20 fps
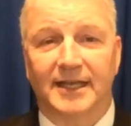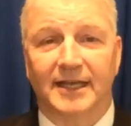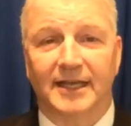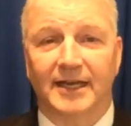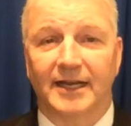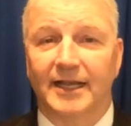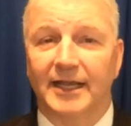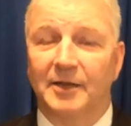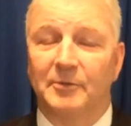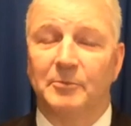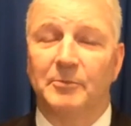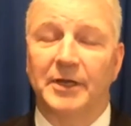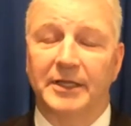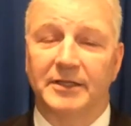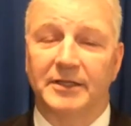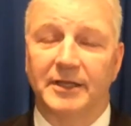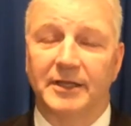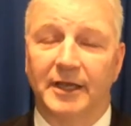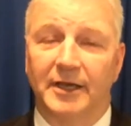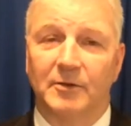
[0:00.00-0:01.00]
And again,
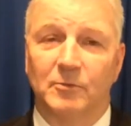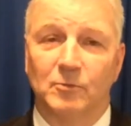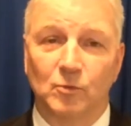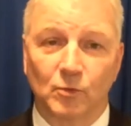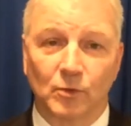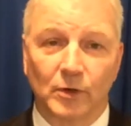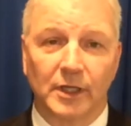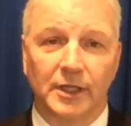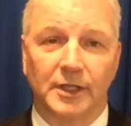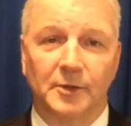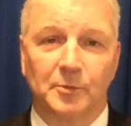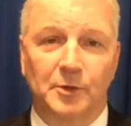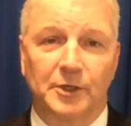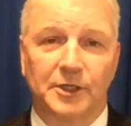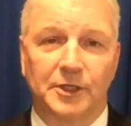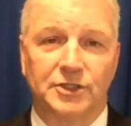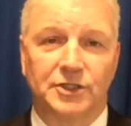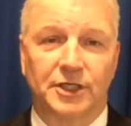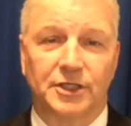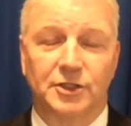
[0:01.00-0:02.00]
Bethany, I really
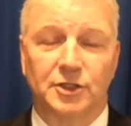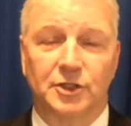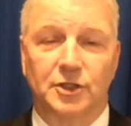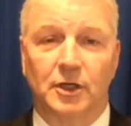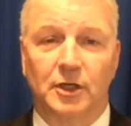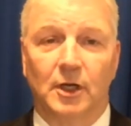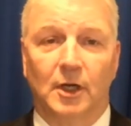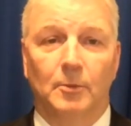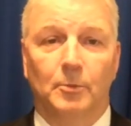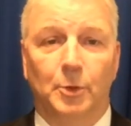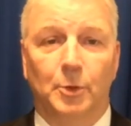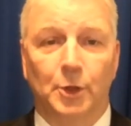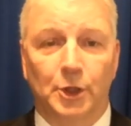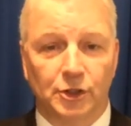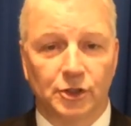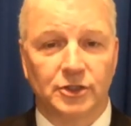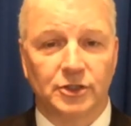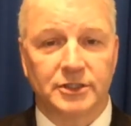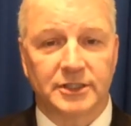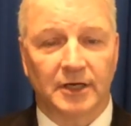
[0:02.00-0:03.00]
appreciate you putting
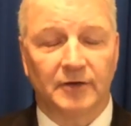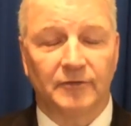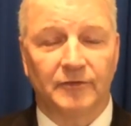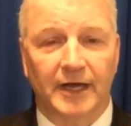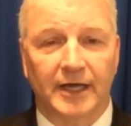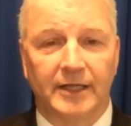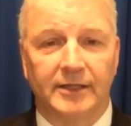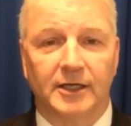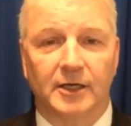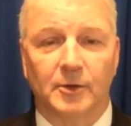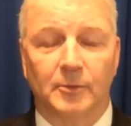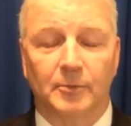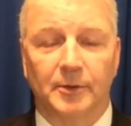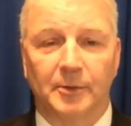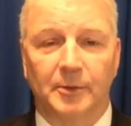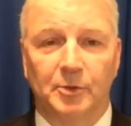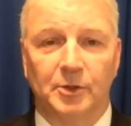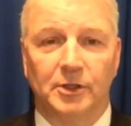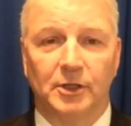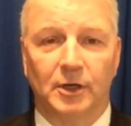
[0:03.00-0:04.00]
yourself out there.
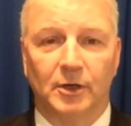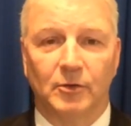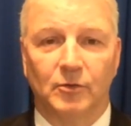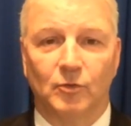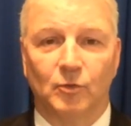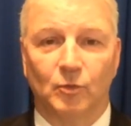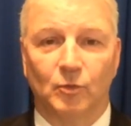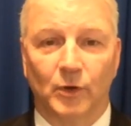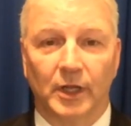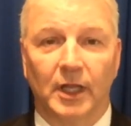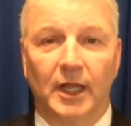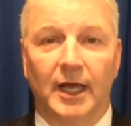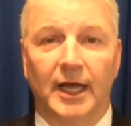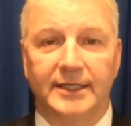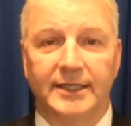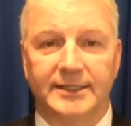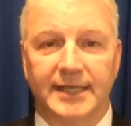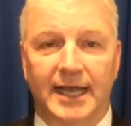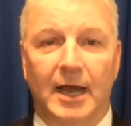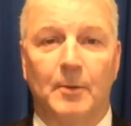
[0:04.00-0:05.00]
People don't
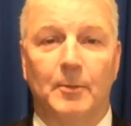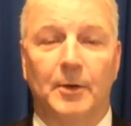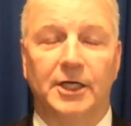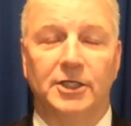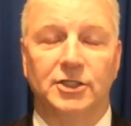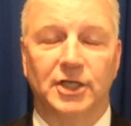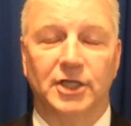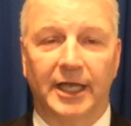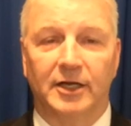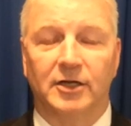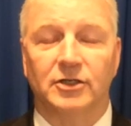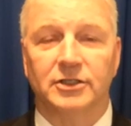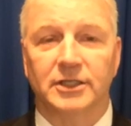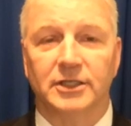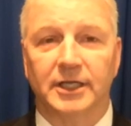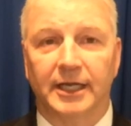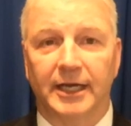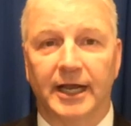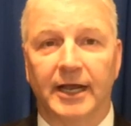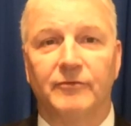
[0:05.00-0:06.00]
realize how much energy
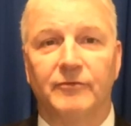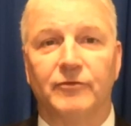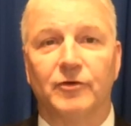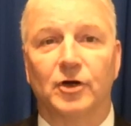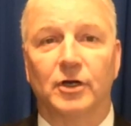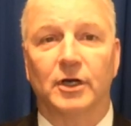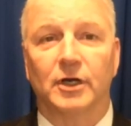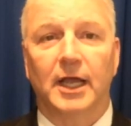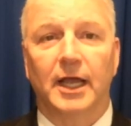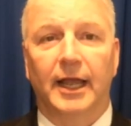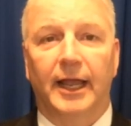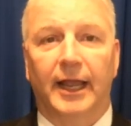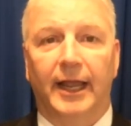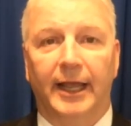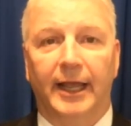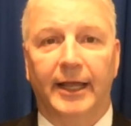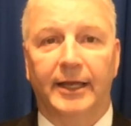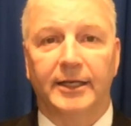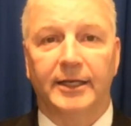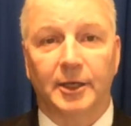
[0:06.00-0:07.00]
and effort
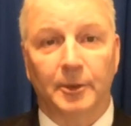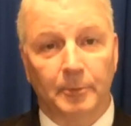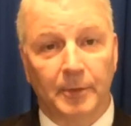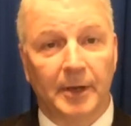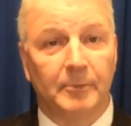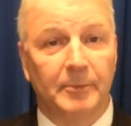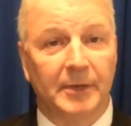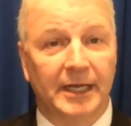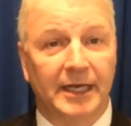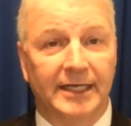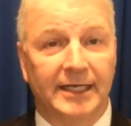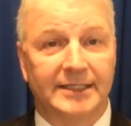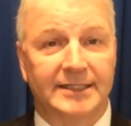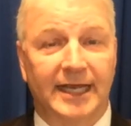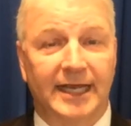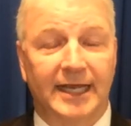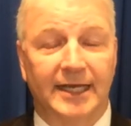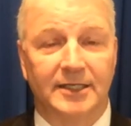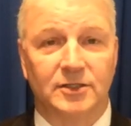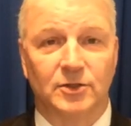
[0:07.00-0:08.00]
and commitment it
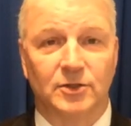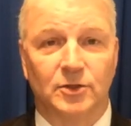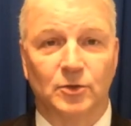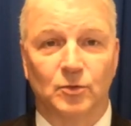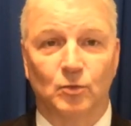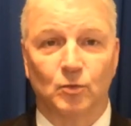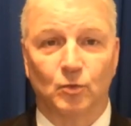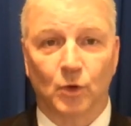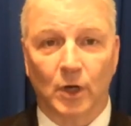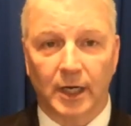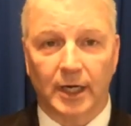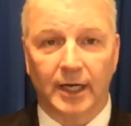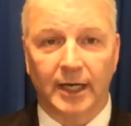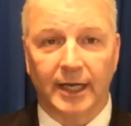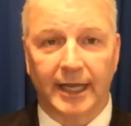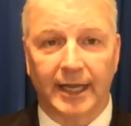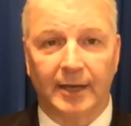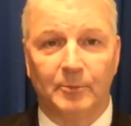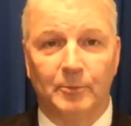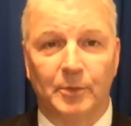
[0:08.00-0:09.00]
takes to run a
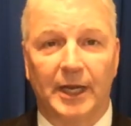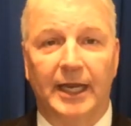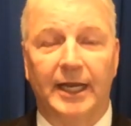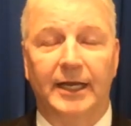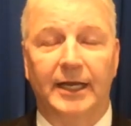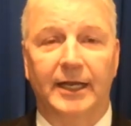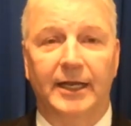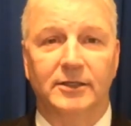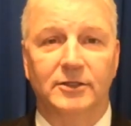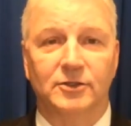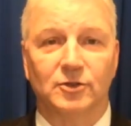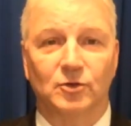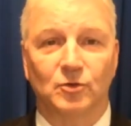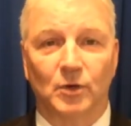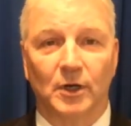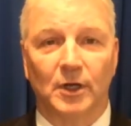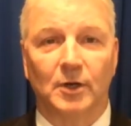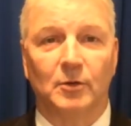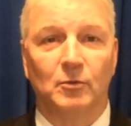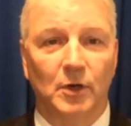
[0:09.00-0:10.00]
campaign and to
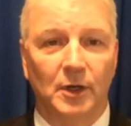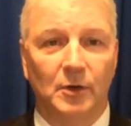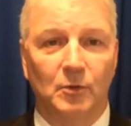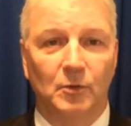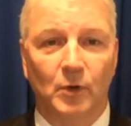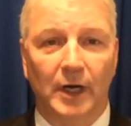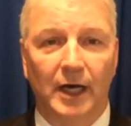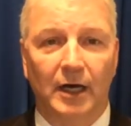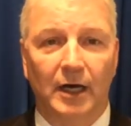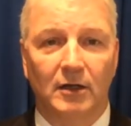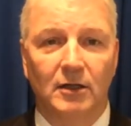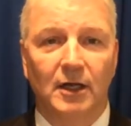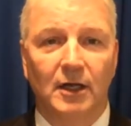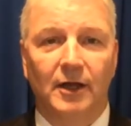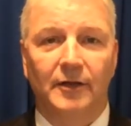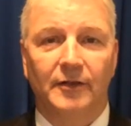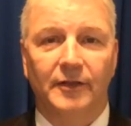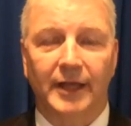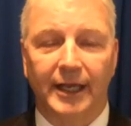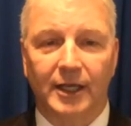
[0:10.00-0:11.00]
run one well.
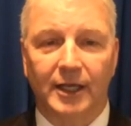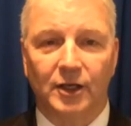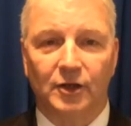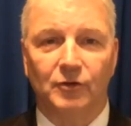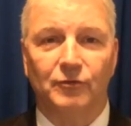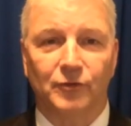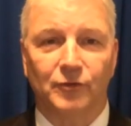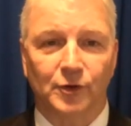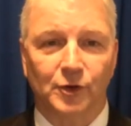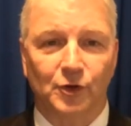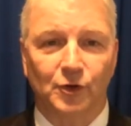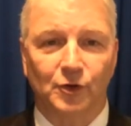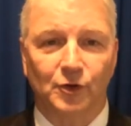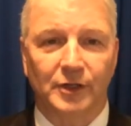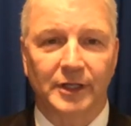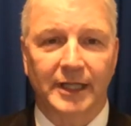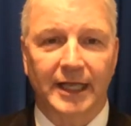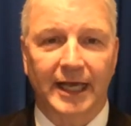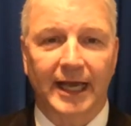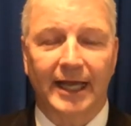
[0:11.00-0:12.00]
Thank you for doing
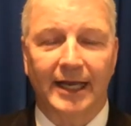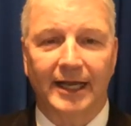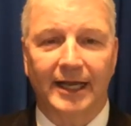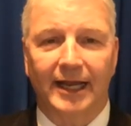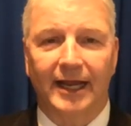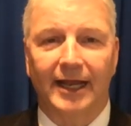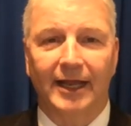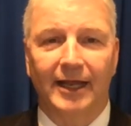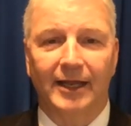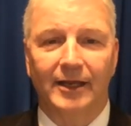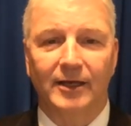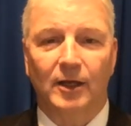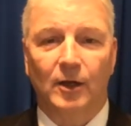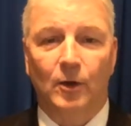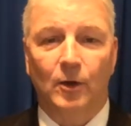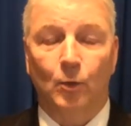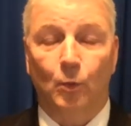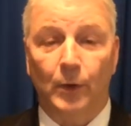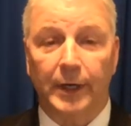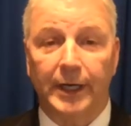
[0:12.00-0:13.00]
that. And
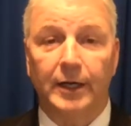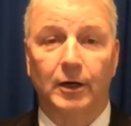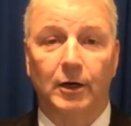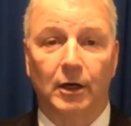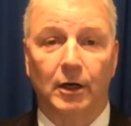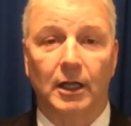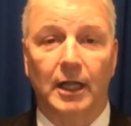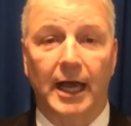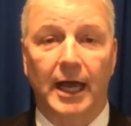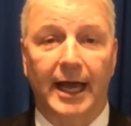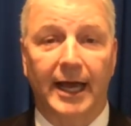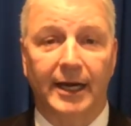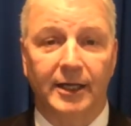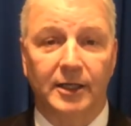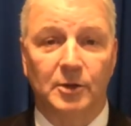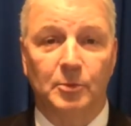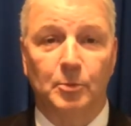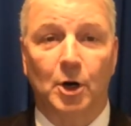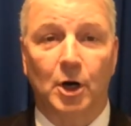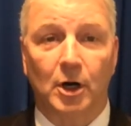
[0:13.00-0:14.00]
we are glad at
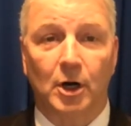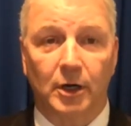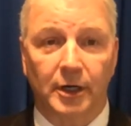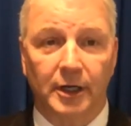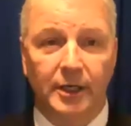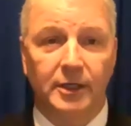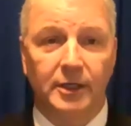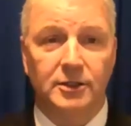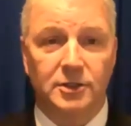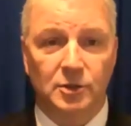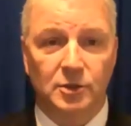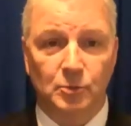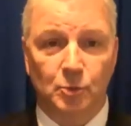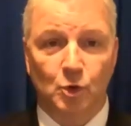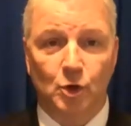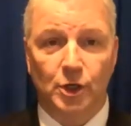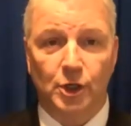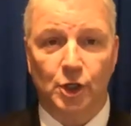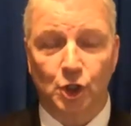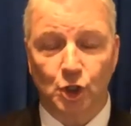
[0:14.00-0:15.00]
the party to
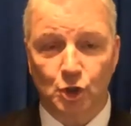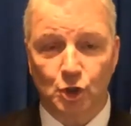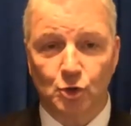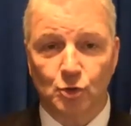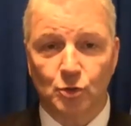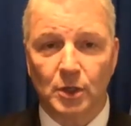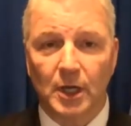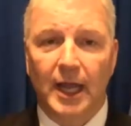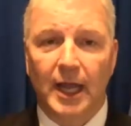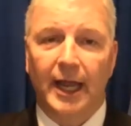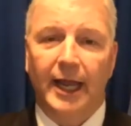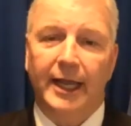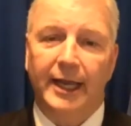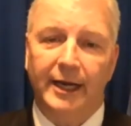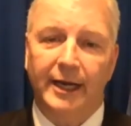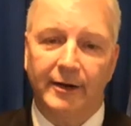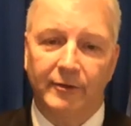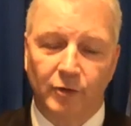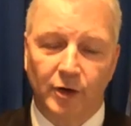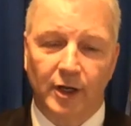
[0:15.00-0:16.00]
support you and
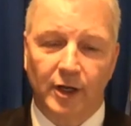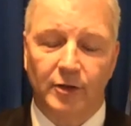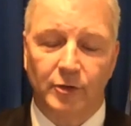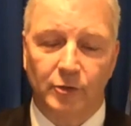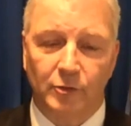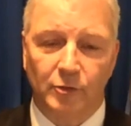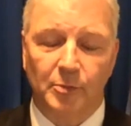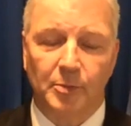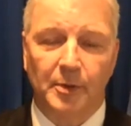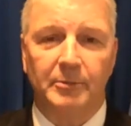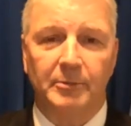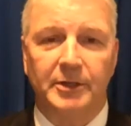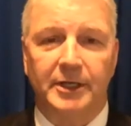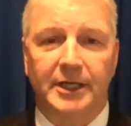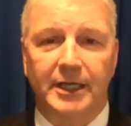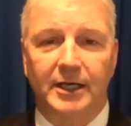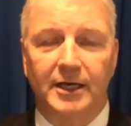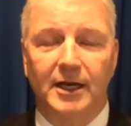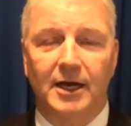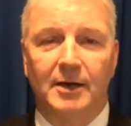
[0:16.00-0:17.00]
every other
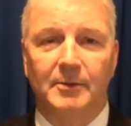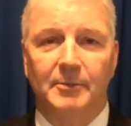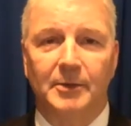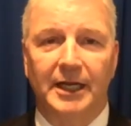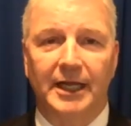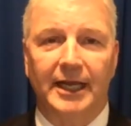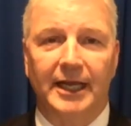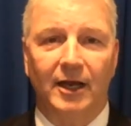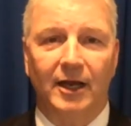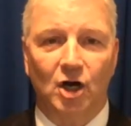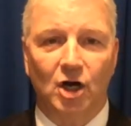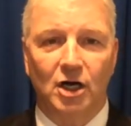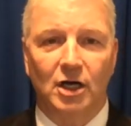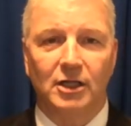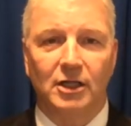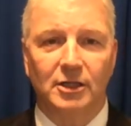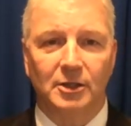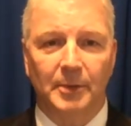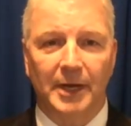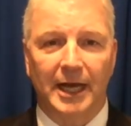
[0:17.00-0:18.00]
Republican nominee
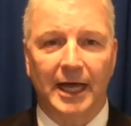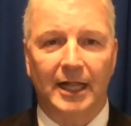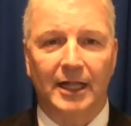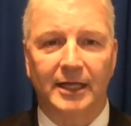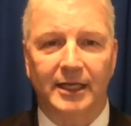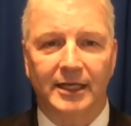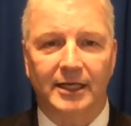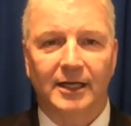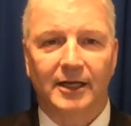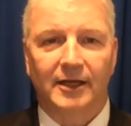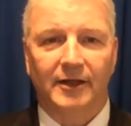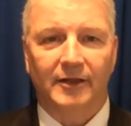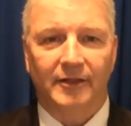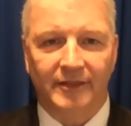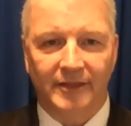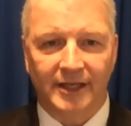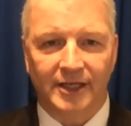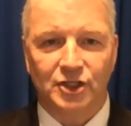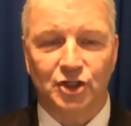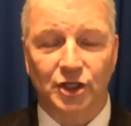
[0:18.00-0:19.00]
on the ballot
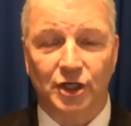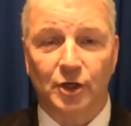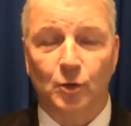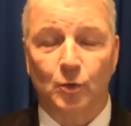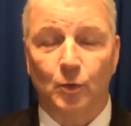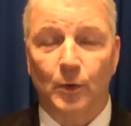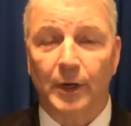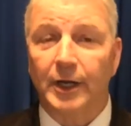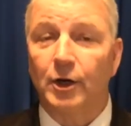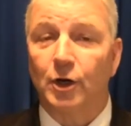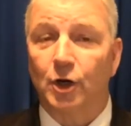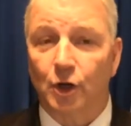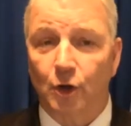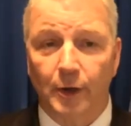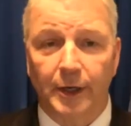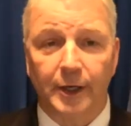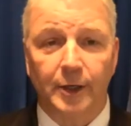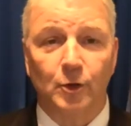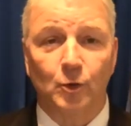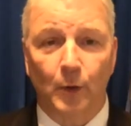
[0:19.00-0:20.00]
this year. We are
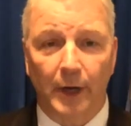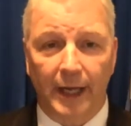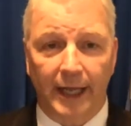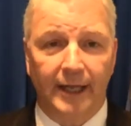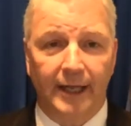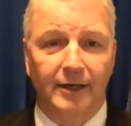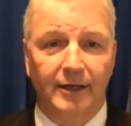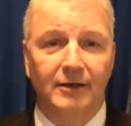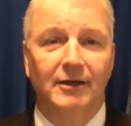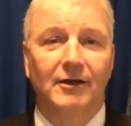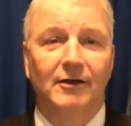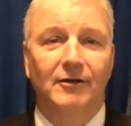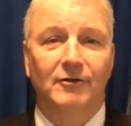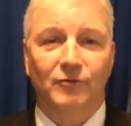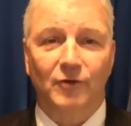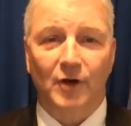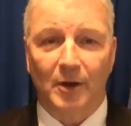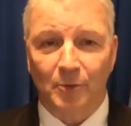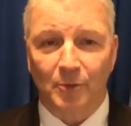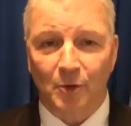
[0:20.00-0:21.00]
going to win,
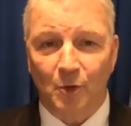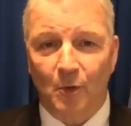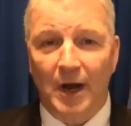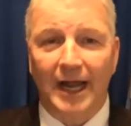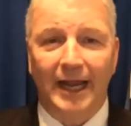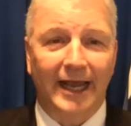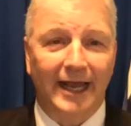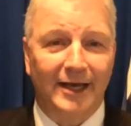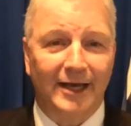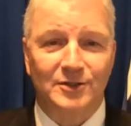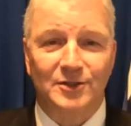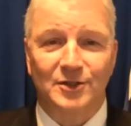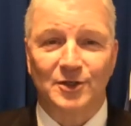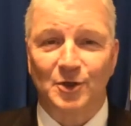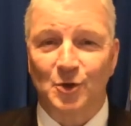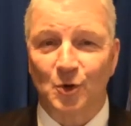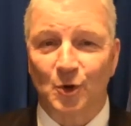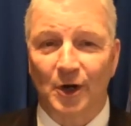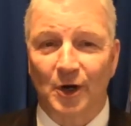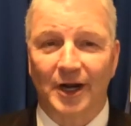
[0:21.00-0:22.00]
from the White House to
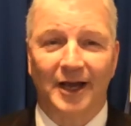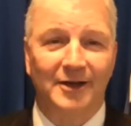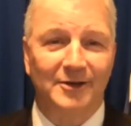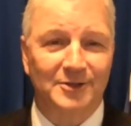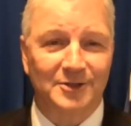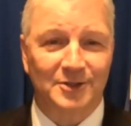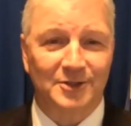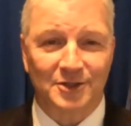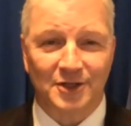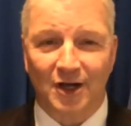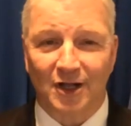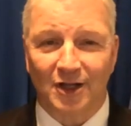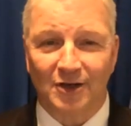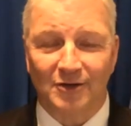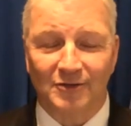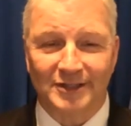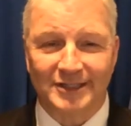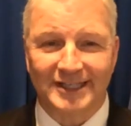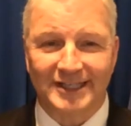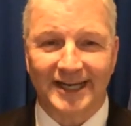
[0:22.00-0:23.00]
courthouses all
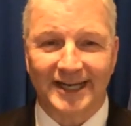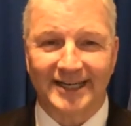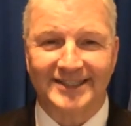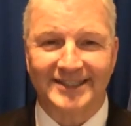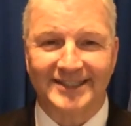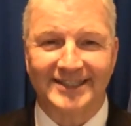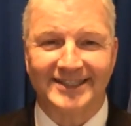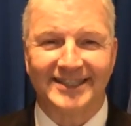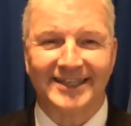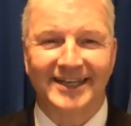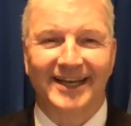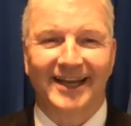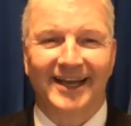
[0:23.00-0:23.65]
over Texas.